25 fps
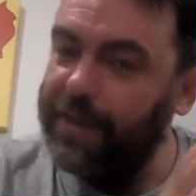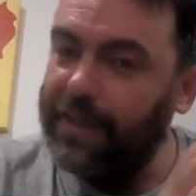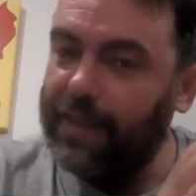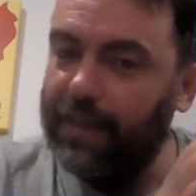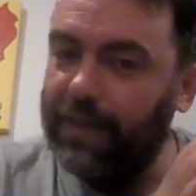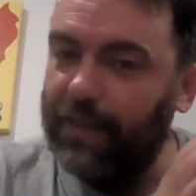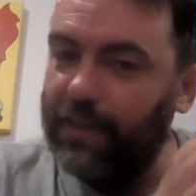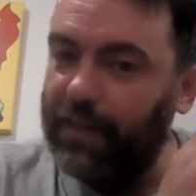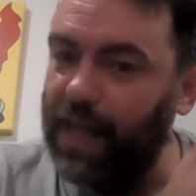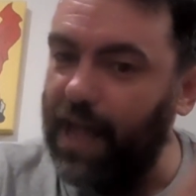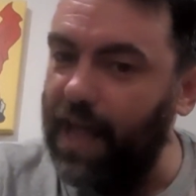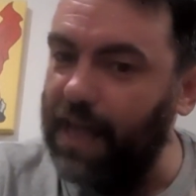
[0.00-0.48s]

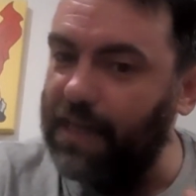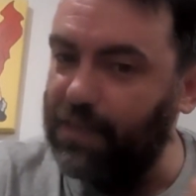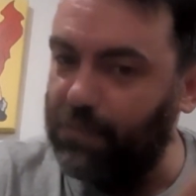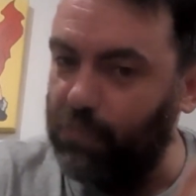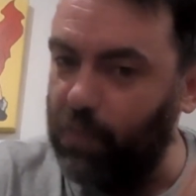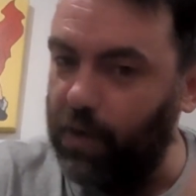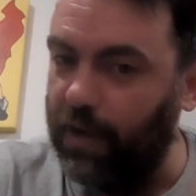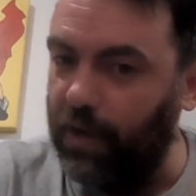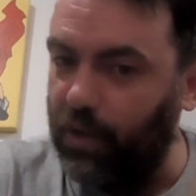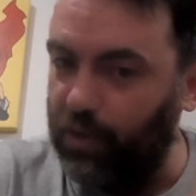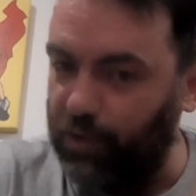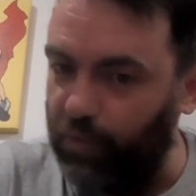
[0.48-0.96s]
last
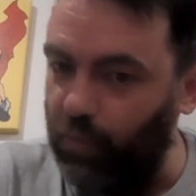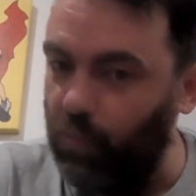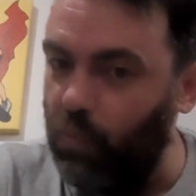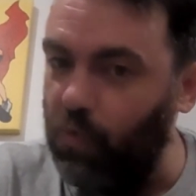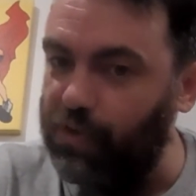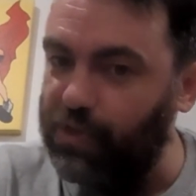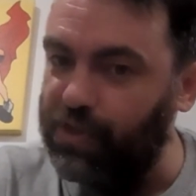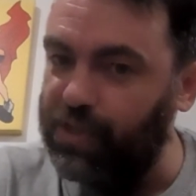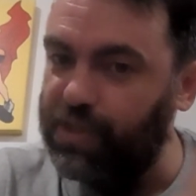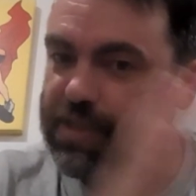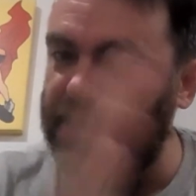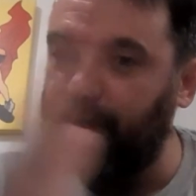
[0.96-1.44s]
one I got to
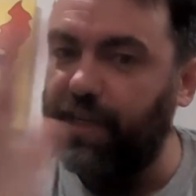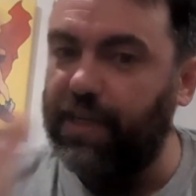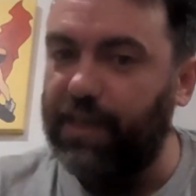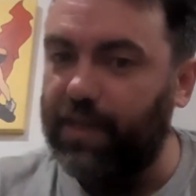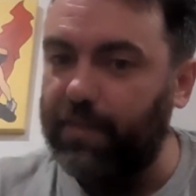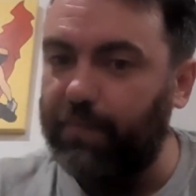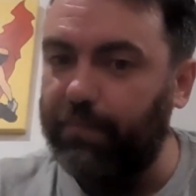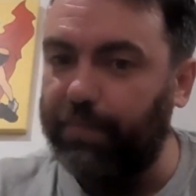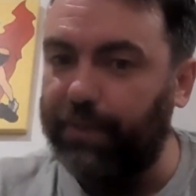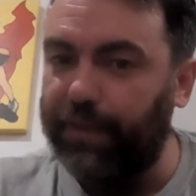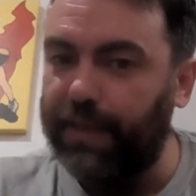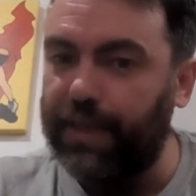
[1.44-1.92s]
watch in
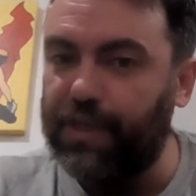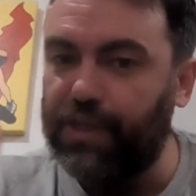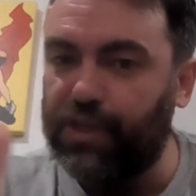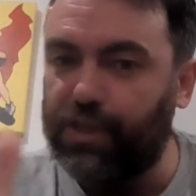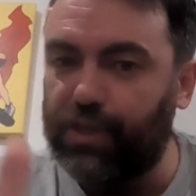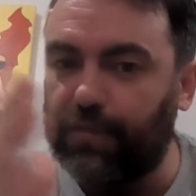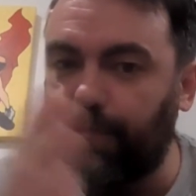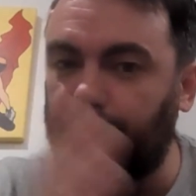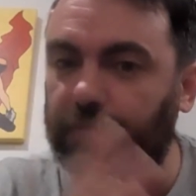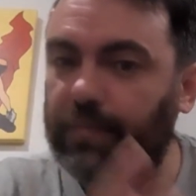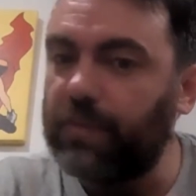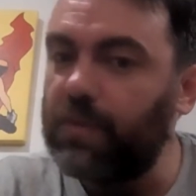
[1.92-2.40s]

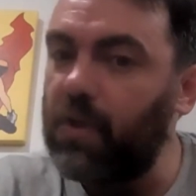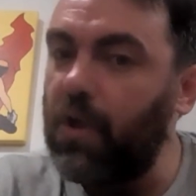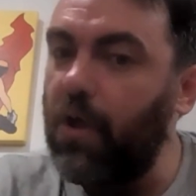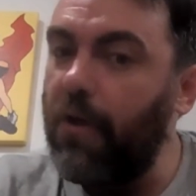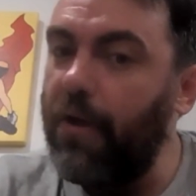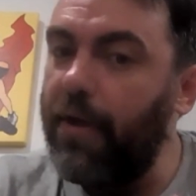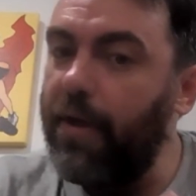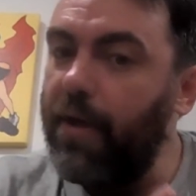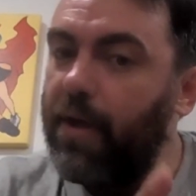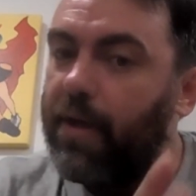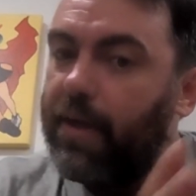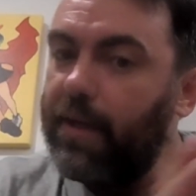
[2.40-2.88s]
completion,
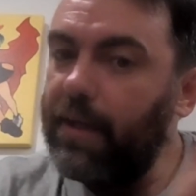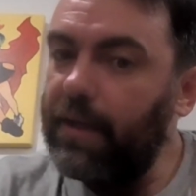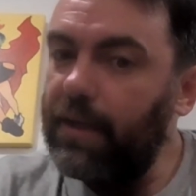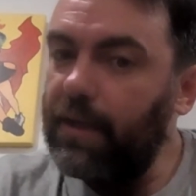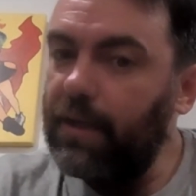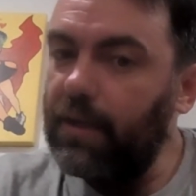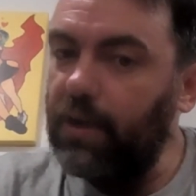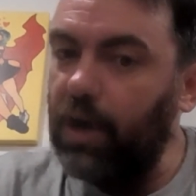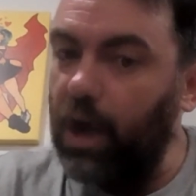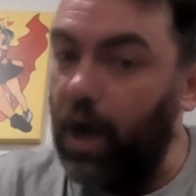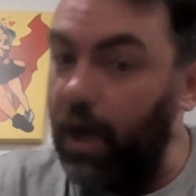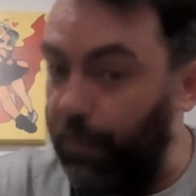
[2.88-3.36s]

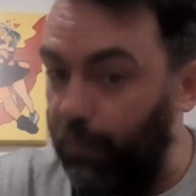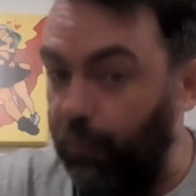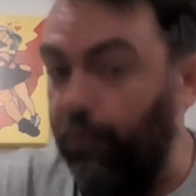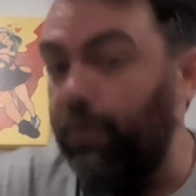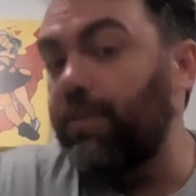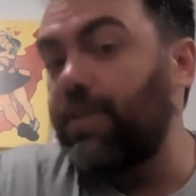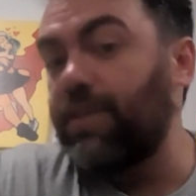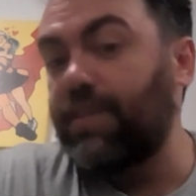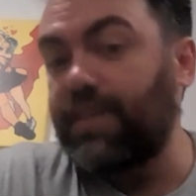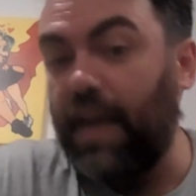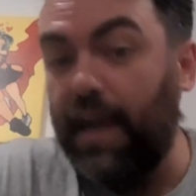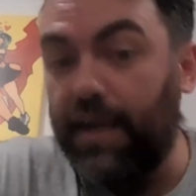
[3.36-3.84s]
I
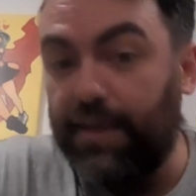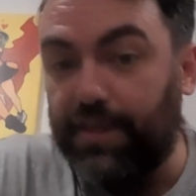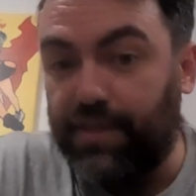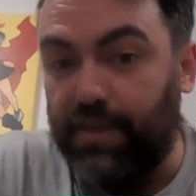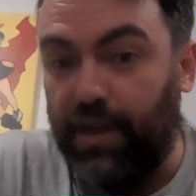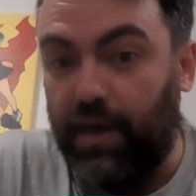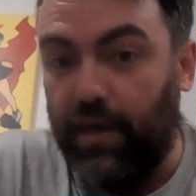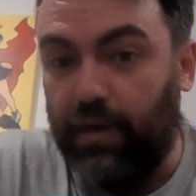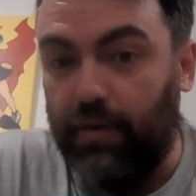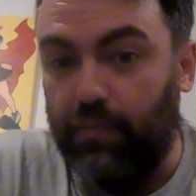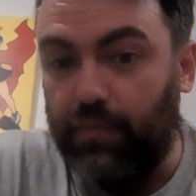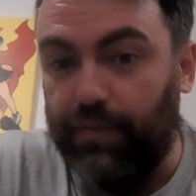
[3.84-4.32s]
thought the Saiyan
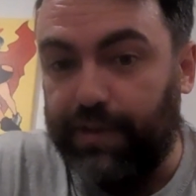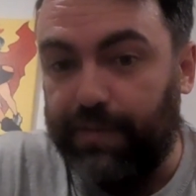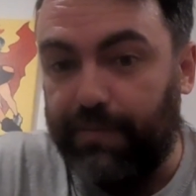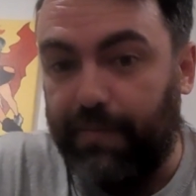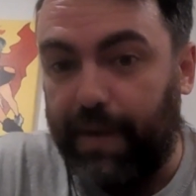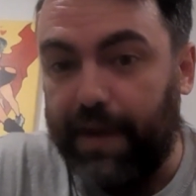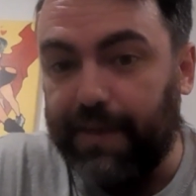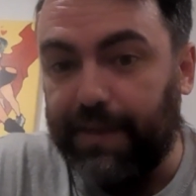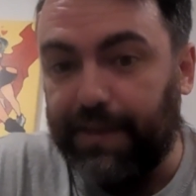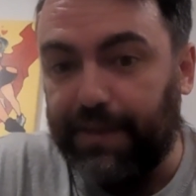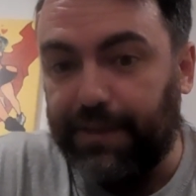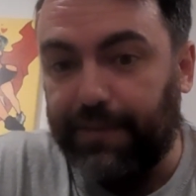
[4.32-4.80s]
saga was
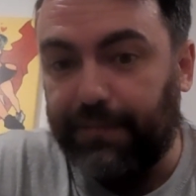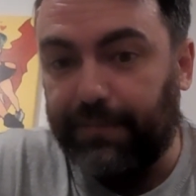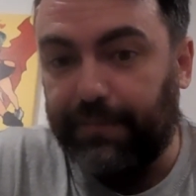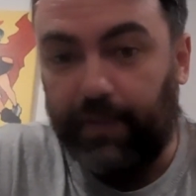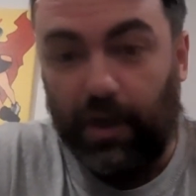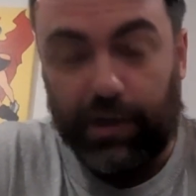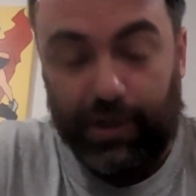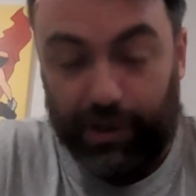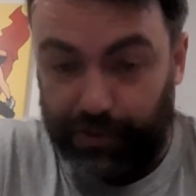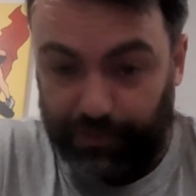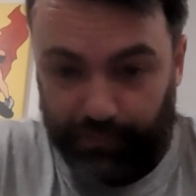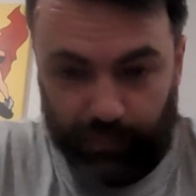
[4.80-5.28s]
amazing.
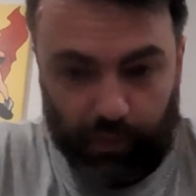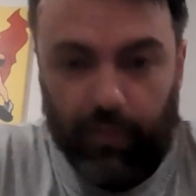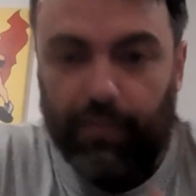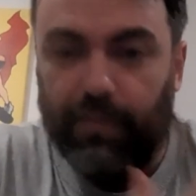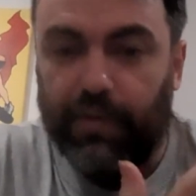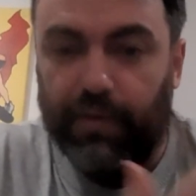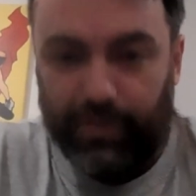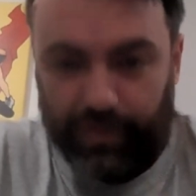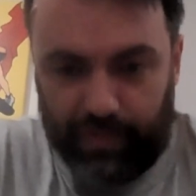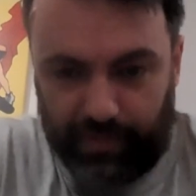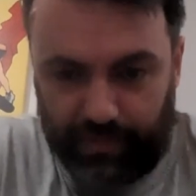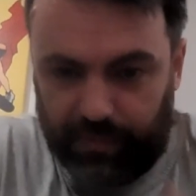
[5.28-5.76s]
I just thought
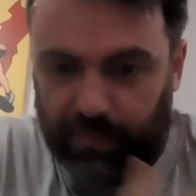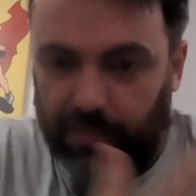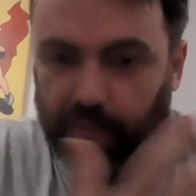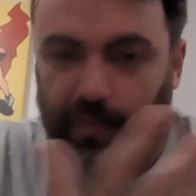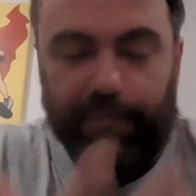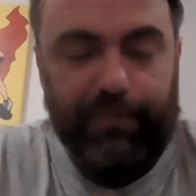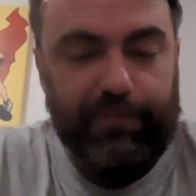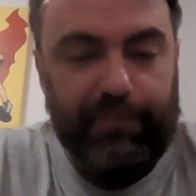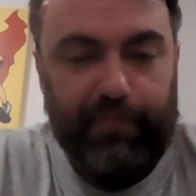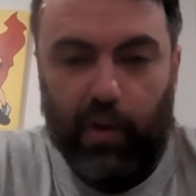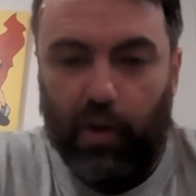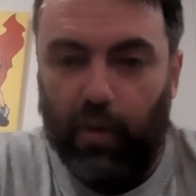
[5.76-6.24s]

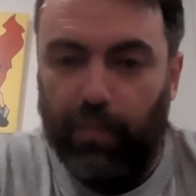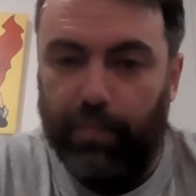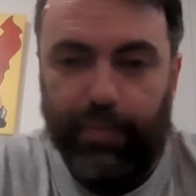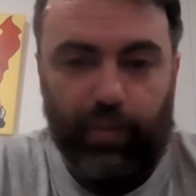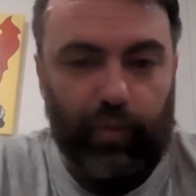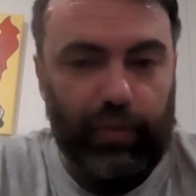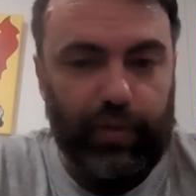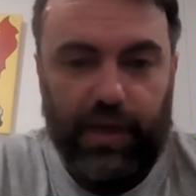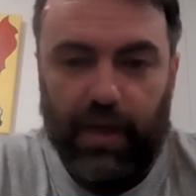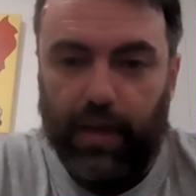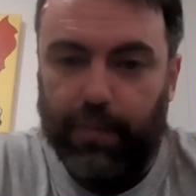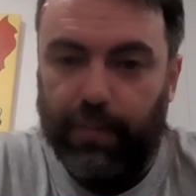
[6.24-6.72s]
the
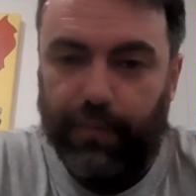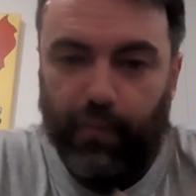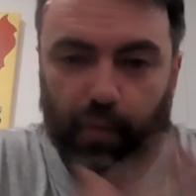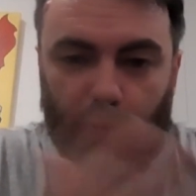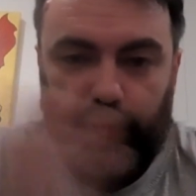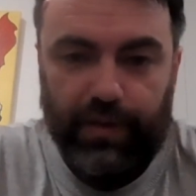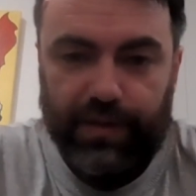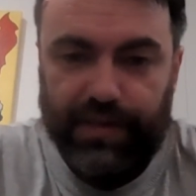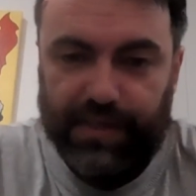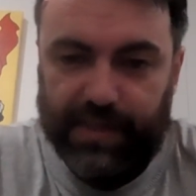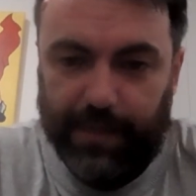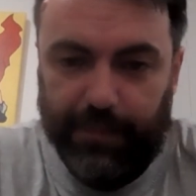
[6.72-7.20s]
build up of
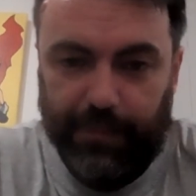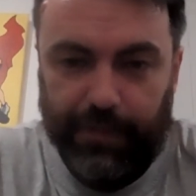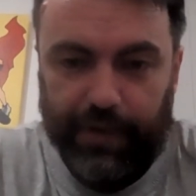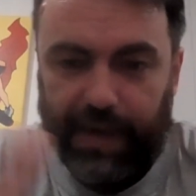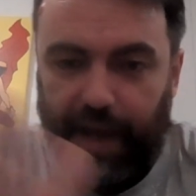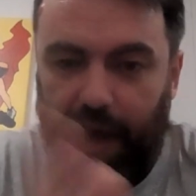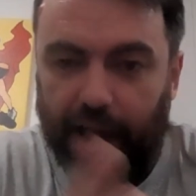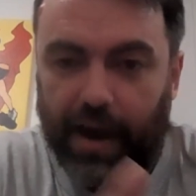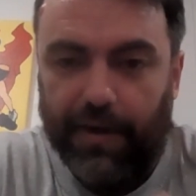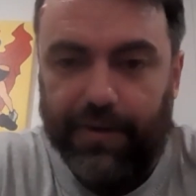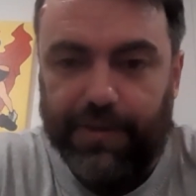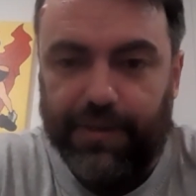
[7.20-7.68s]
all the separate
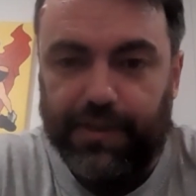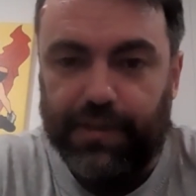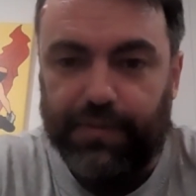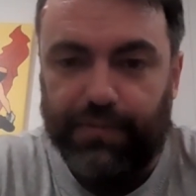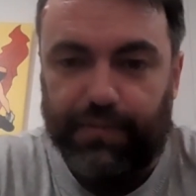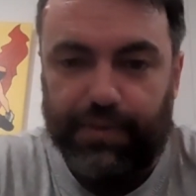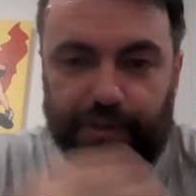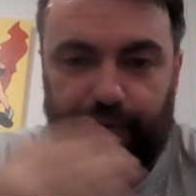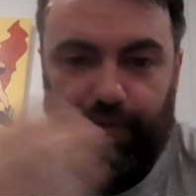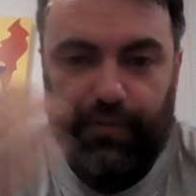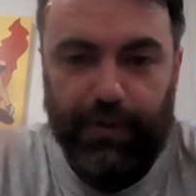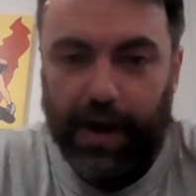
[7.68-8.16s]
characters
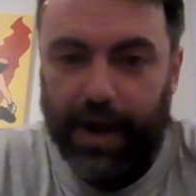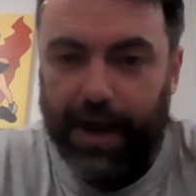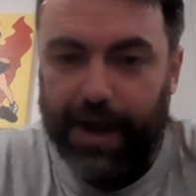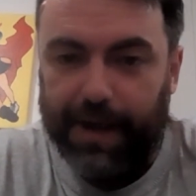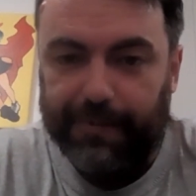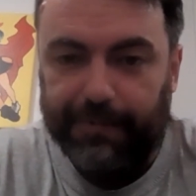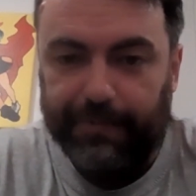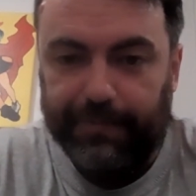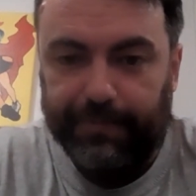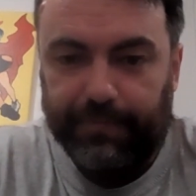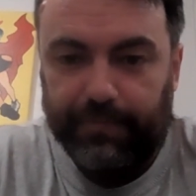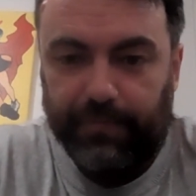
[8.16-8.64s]
was
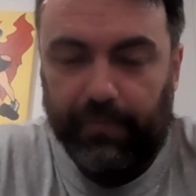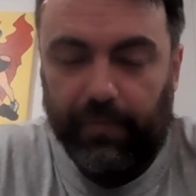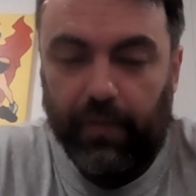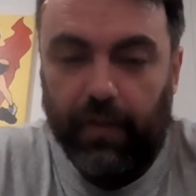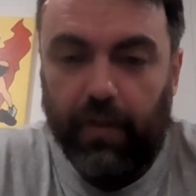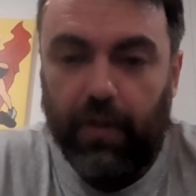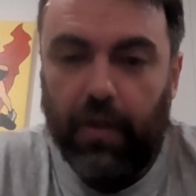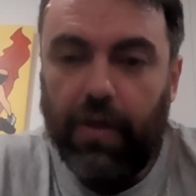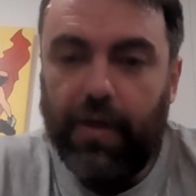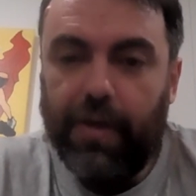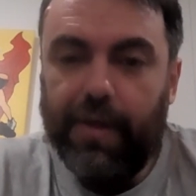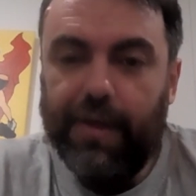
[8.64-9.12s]
great.
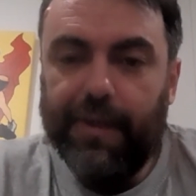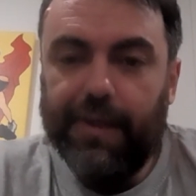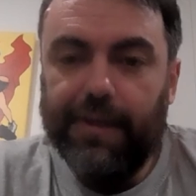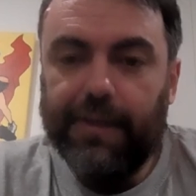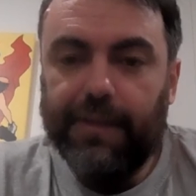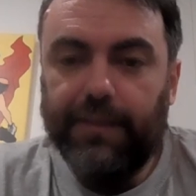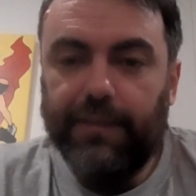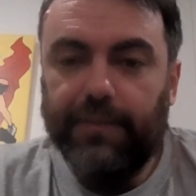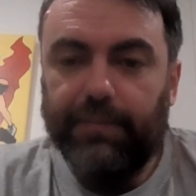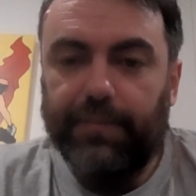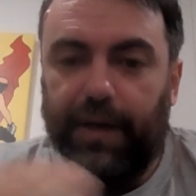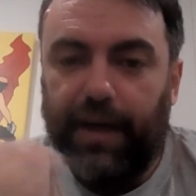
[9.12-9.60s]

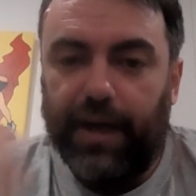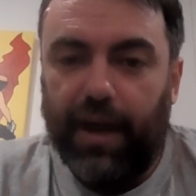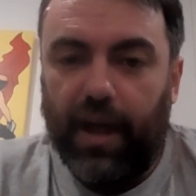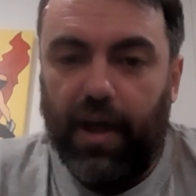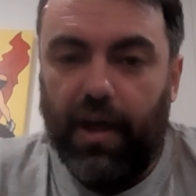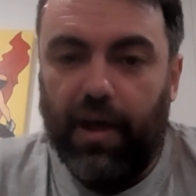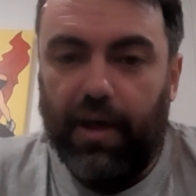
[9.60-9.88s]
But